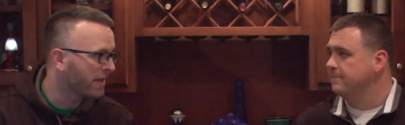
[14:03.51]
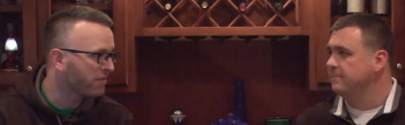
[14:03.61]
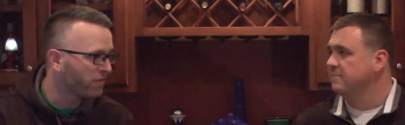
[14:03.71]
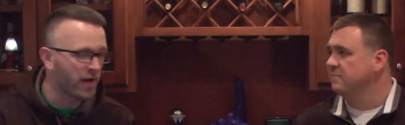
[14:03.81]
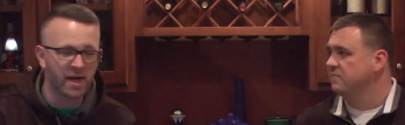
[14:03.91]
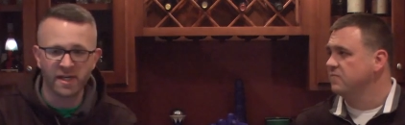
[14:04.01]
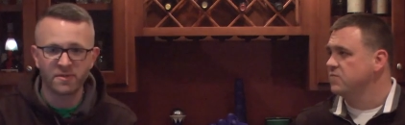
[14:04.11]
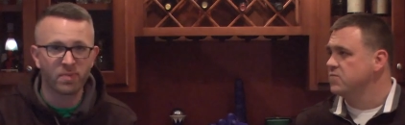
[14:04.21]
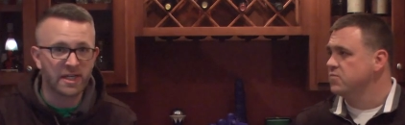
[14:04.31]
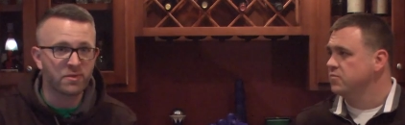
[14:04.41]
Speaker 1: by far. His
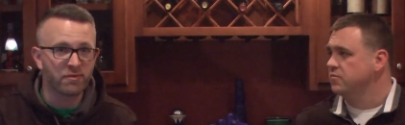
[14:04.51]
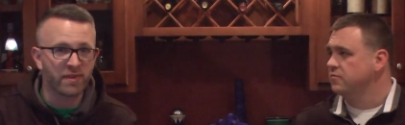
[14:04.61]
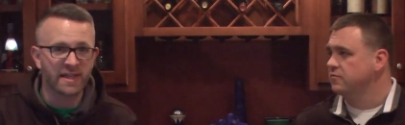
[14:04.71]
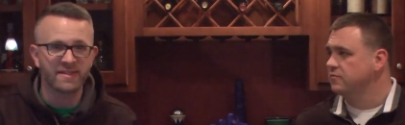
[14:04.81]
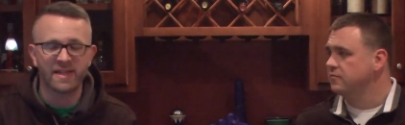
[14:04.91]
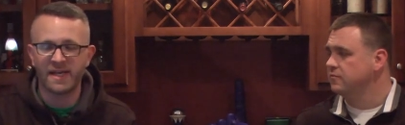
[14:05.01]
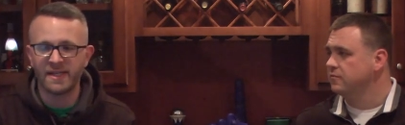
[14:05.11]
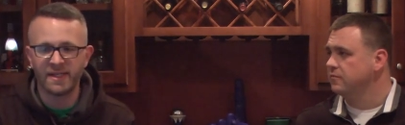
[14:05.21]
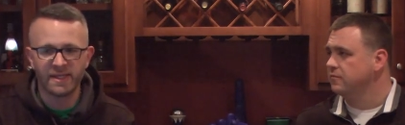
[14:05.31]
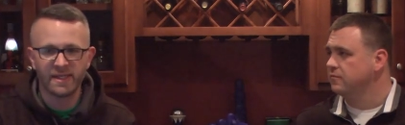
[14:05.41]
price reflects that.